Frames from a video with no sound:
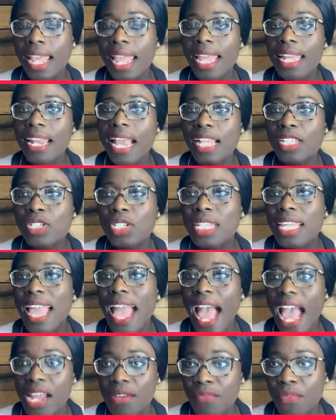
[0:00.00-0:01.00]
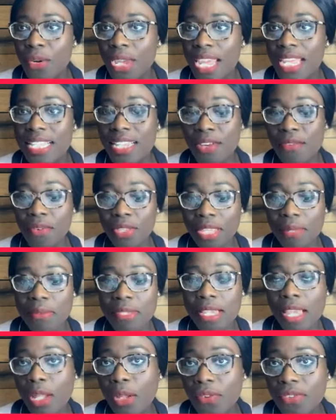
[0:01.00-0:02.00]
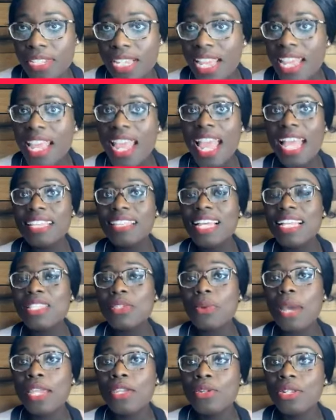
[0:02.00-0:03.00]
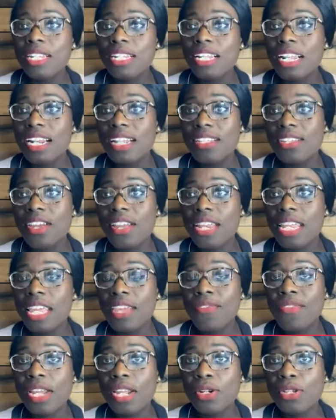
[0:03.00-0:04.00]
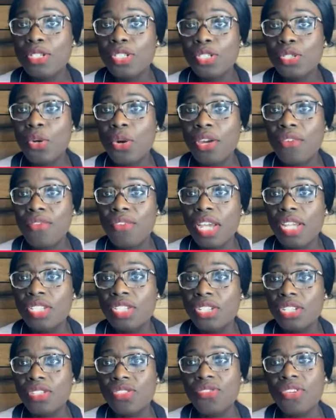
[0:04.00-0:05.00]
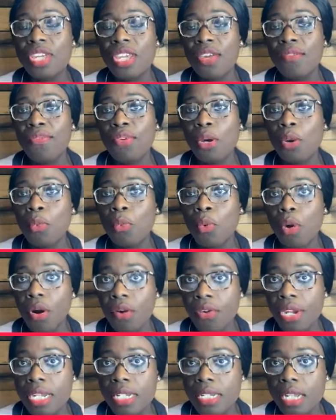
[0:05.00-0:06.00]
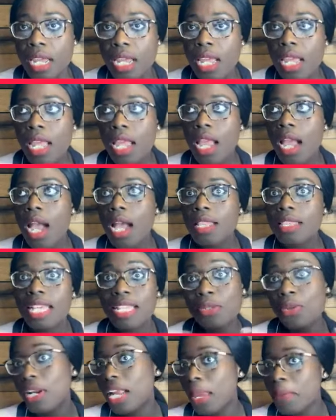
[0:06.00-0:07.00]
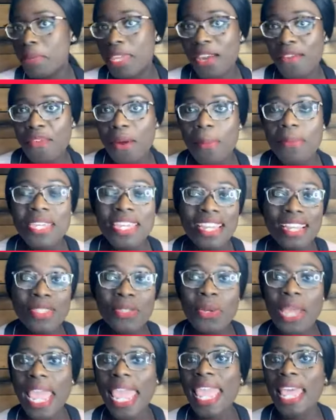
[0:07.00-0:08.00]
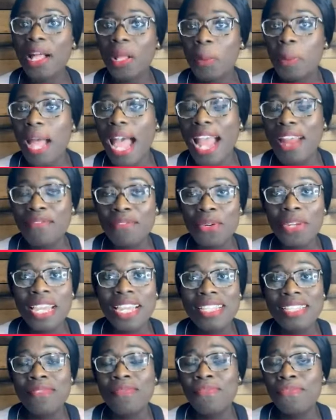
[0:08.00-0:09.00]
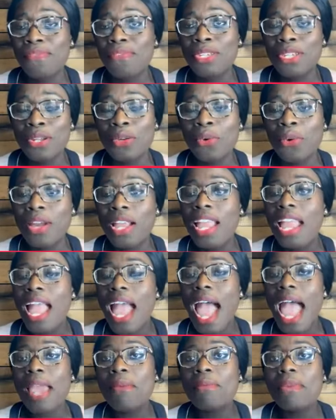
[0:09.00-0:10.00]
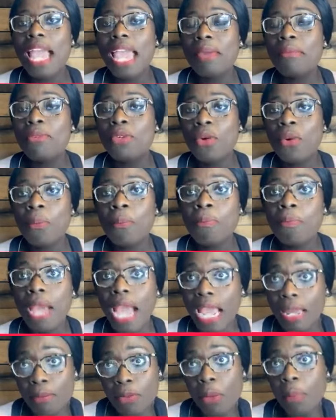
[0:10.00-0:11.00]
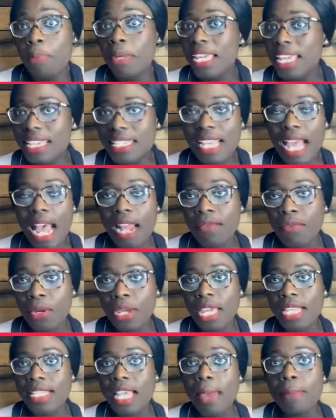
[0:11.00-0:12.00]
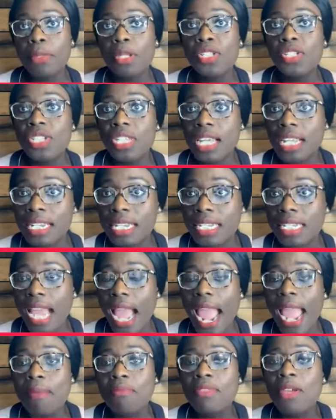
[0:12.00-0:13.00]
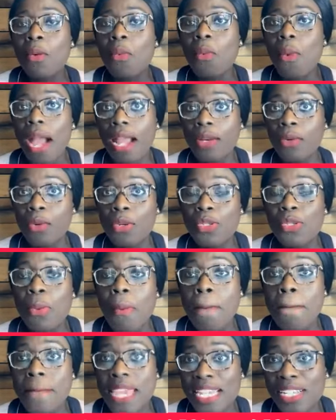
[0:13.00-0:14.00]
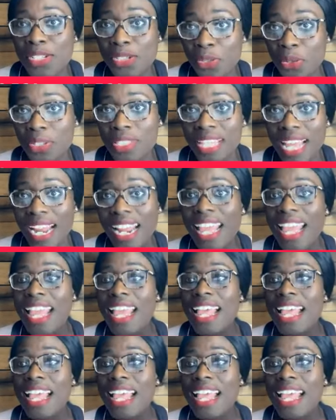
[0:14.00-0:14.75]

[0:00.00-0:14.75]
and actually advocating for themselves. And that's why you need an attorney. If you're not sure, if you're jittery, if you're worried, that's what I'm here for. I'm here to help advocate. You know, I'm your biggest advocate. I'm your cheerleader. I'm the one going to make sure that